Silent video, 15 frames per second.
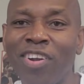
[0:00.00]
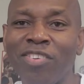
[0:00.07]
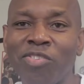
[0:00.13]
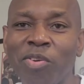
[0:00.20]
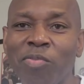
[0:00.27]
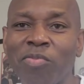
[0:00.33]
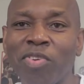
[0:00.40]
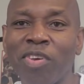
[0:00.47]
in
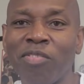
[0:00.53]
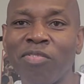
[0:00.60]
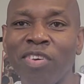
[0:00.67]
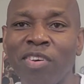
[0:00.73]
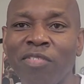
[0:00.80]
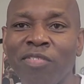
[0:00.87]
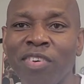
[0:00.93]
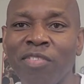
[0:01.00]
terms of,
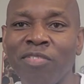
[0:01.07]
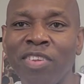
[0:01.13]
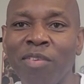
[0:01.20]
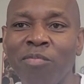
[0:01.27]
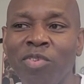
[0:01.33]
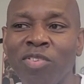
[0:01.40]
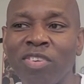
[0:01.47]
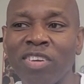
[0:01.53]
of, of their
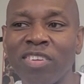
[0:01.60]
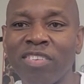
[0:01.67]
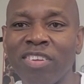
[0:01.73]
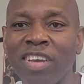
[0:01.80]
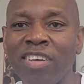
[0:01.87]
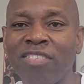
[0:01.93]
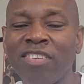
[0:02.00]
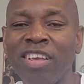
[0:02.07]
musical
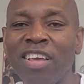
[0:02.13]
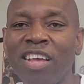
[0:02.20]
taste